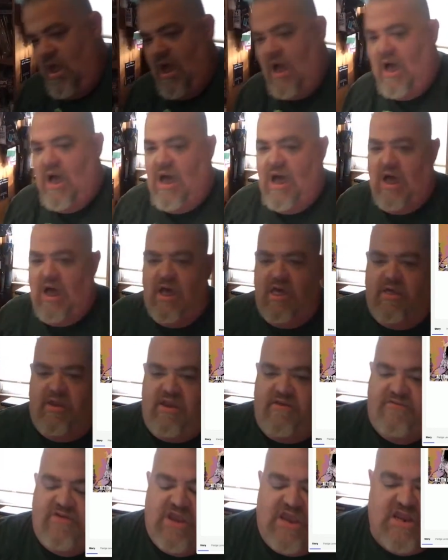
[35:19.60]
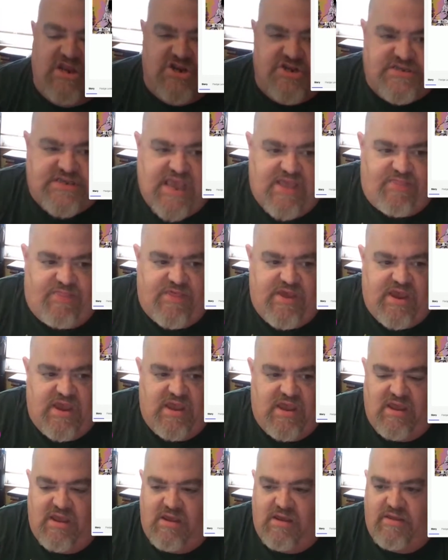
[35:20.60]
if you can just get
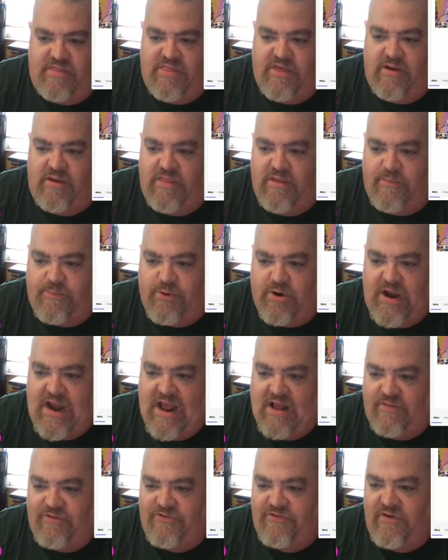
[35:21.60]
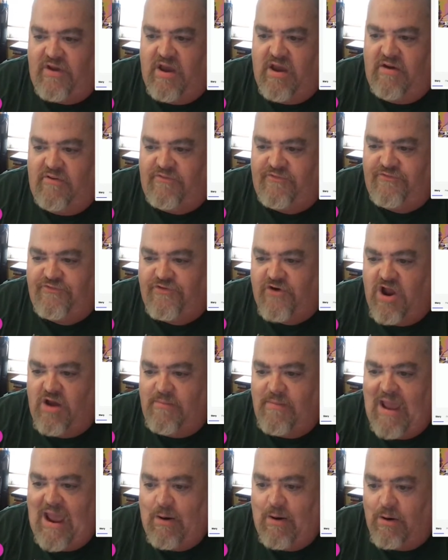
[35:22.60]
the printouts
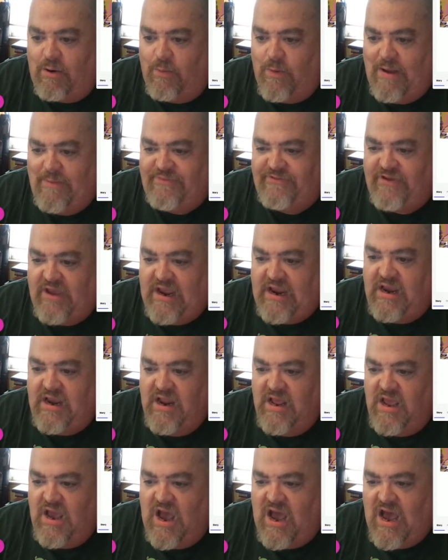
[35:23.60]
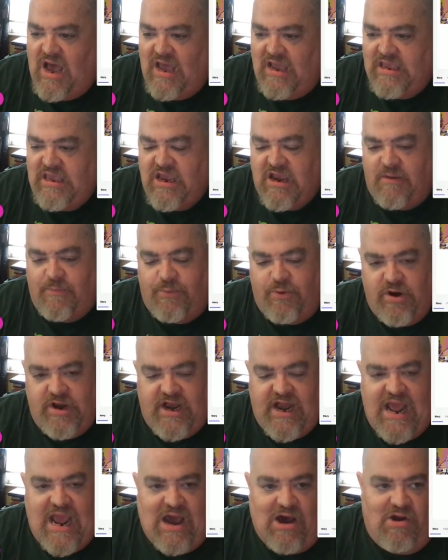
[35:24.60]
from our website, you can print
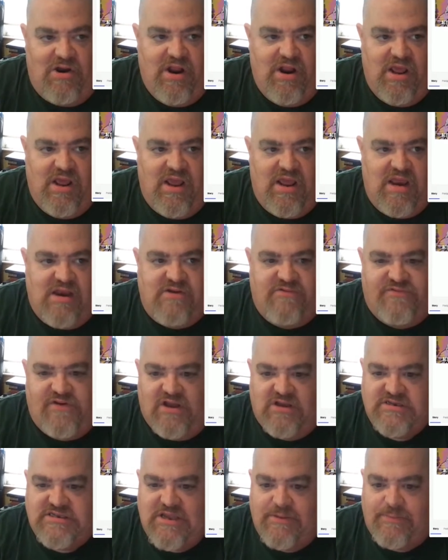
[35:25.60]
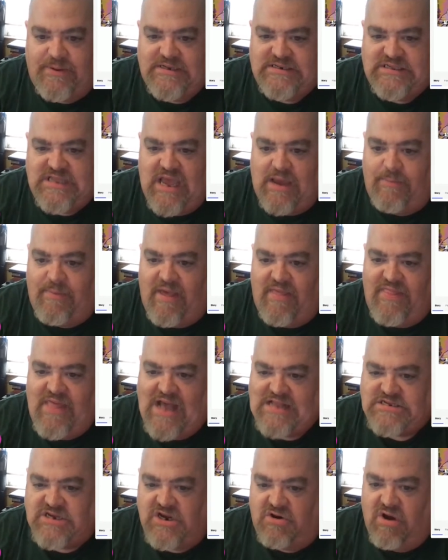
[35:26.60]
it out and you follow step by step, and
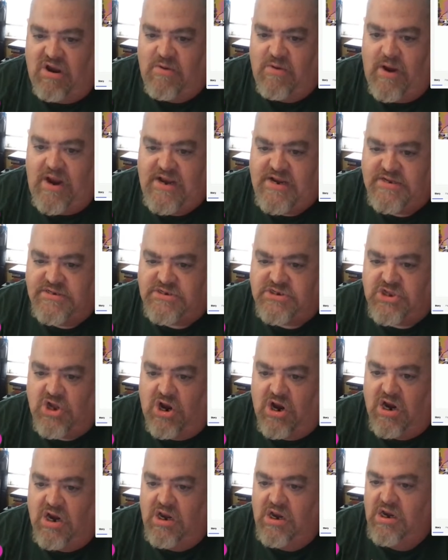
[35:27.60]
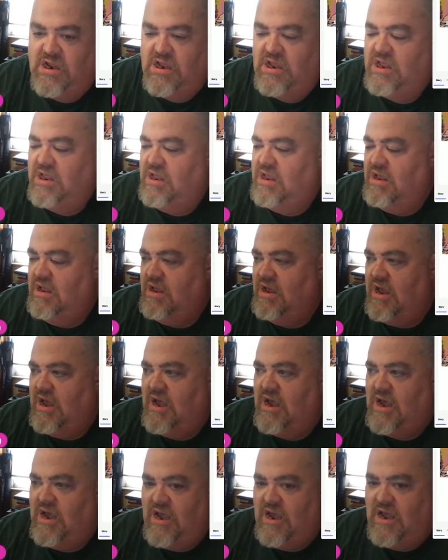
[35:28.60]
that's a great way to start
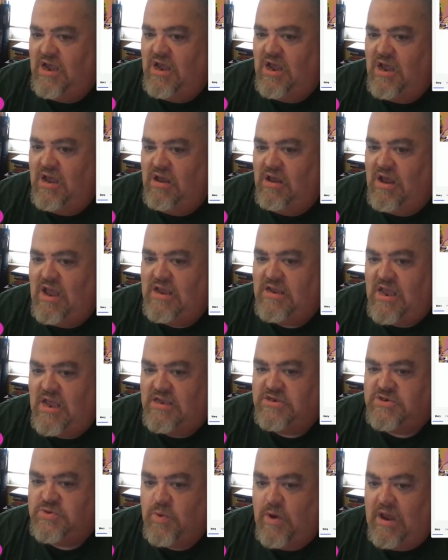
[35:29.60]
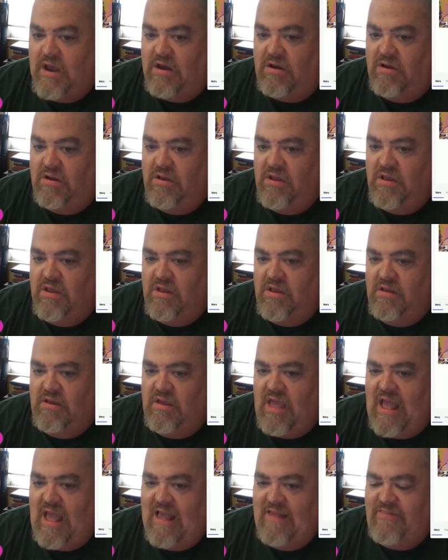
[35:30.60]
as well.
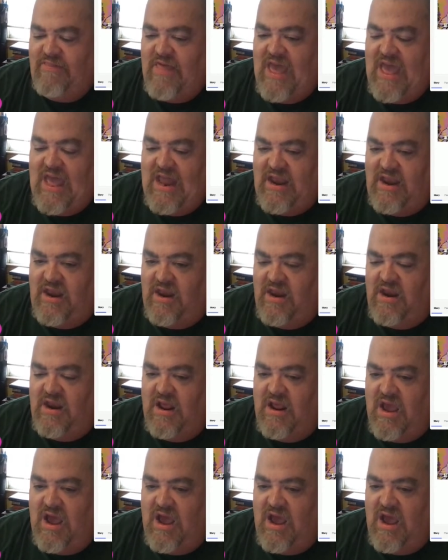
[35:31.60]
And then